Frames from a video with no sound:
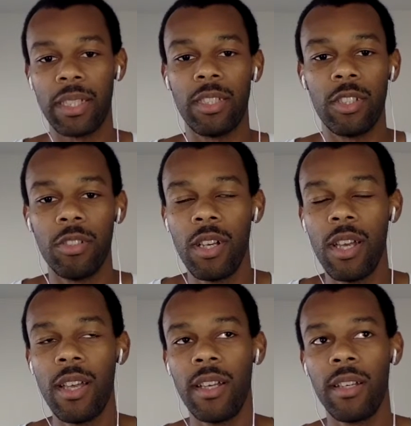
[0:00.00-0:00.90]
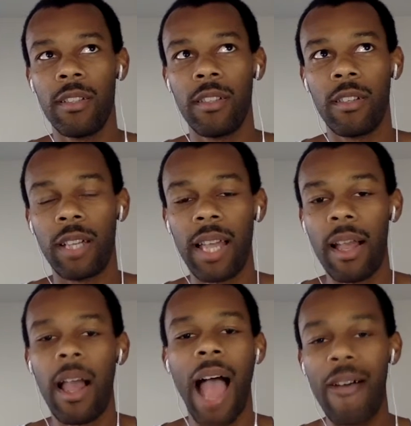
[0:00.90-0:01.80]
into
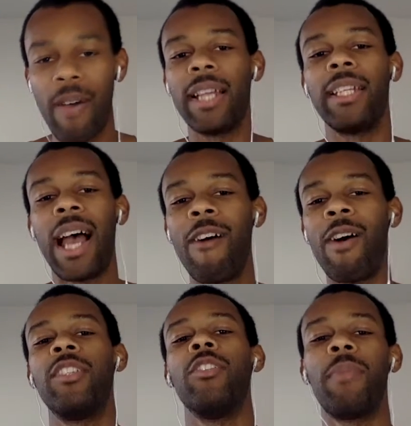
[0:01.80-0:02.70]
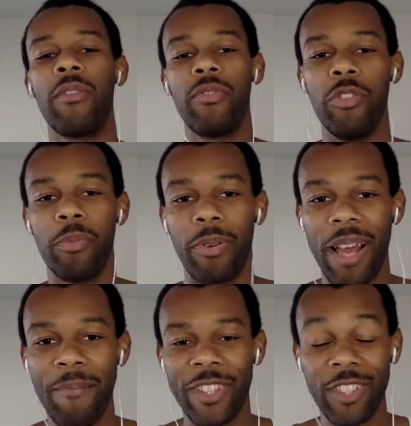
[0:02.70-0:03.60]
how I do my food
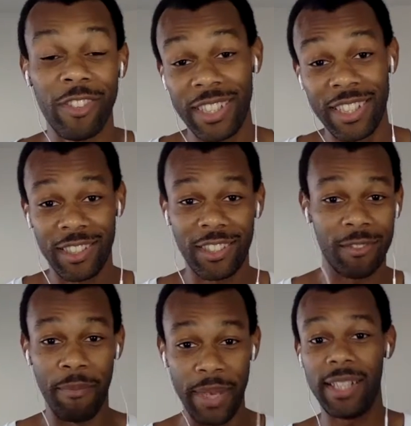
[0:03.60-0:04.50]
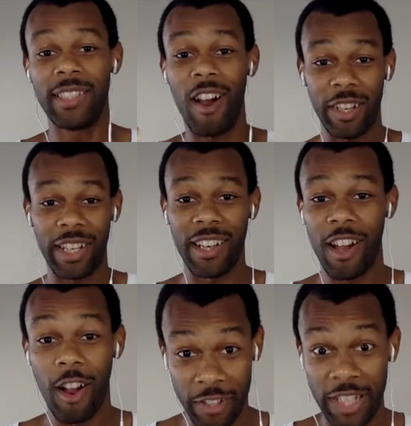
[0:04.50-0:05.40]
prep. So this is me talking
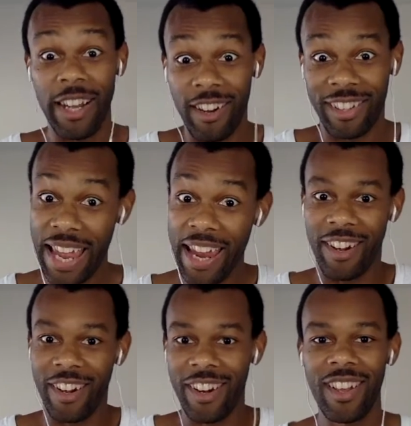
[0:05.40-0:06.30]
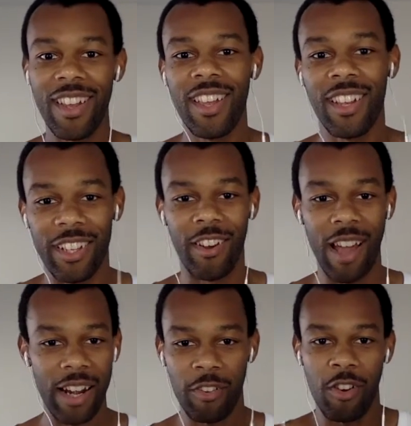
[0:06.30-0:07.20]
a year later. You know, I
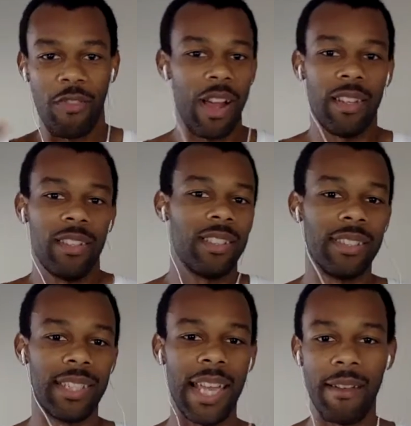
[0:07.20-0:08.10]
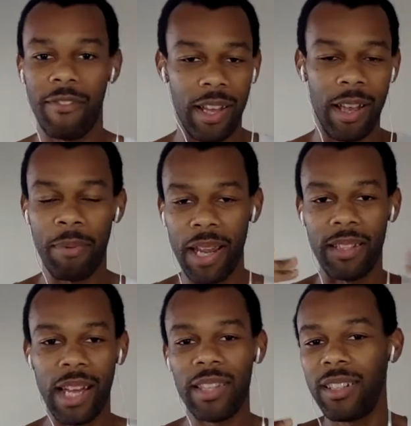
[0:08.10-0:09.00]
don't know if I look the same. If
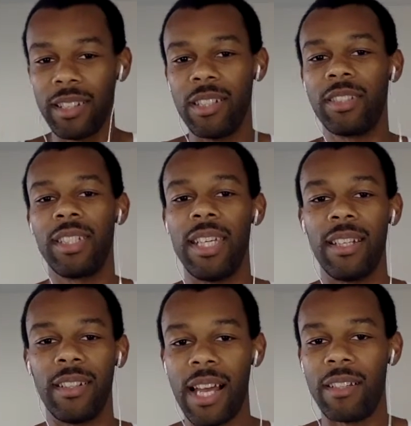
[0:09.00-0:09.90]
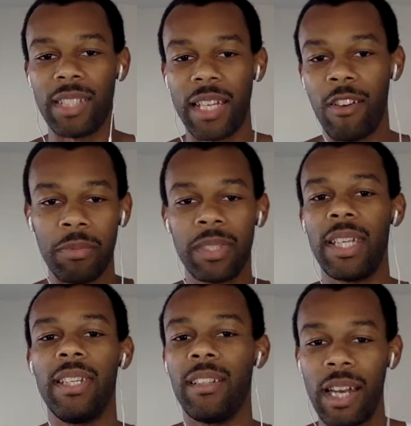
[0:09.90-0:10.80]
I look a little skinnier now, because I know I'm
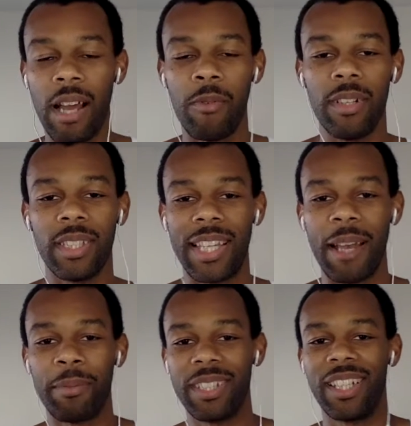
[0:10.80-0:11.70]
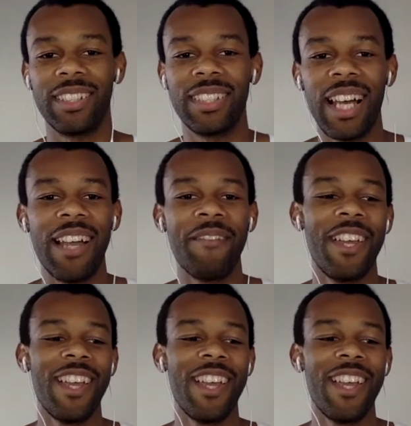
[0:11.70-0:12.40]
skinnier than I was at that particular time.